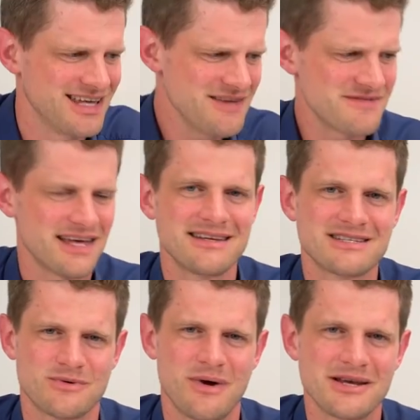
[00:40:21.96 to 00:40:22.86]
Even that
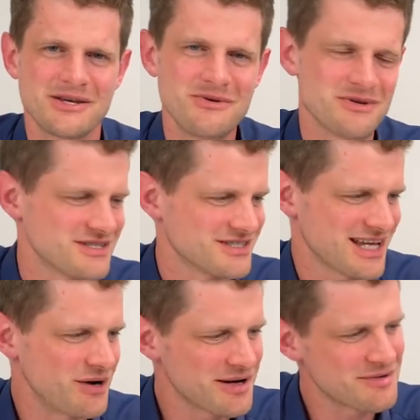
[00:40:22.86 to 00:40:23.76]
it's quite new, it's
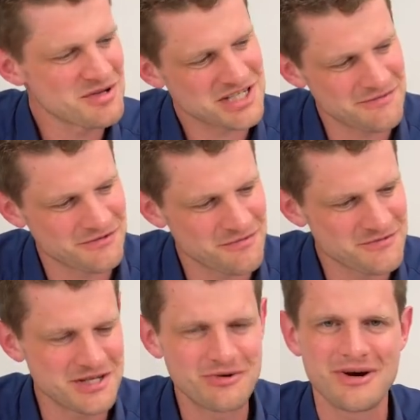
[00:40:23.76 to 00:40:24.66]
directly jumps
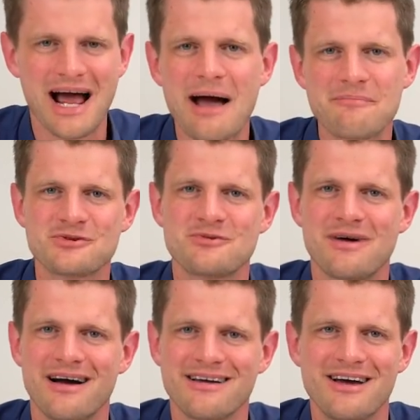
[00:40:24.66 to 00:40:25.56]
from zero up to
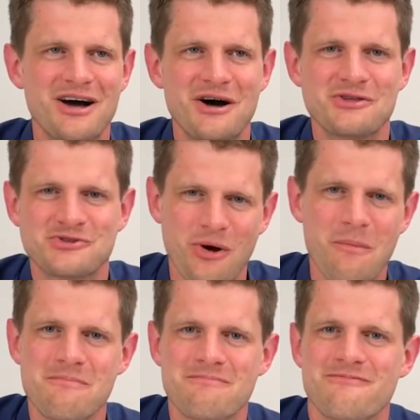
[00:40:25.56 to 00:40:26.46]
my
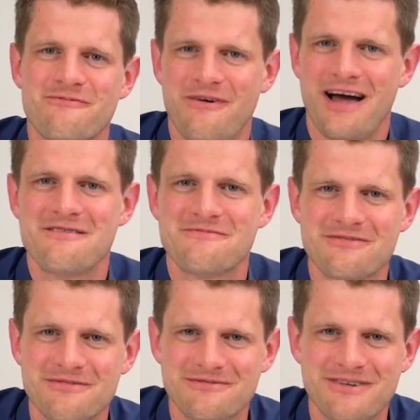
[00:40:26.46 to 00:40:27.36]
top five
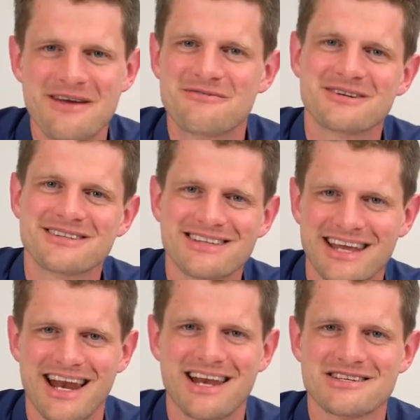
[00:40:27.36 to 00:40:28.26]
favorites
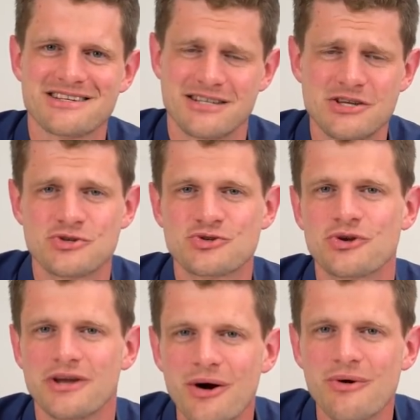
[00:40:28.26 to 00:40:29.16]
analysis that you
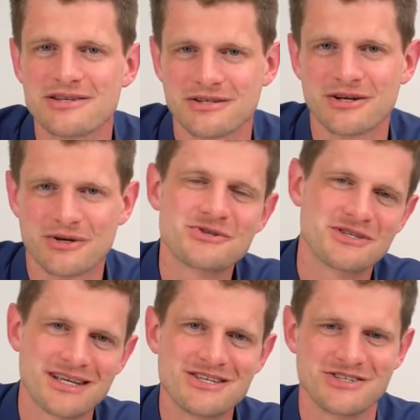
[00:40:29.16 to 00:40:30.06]
should know as an
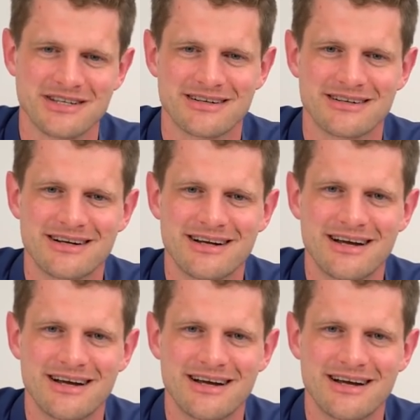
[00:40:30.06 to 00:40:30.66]
acoustic engineer.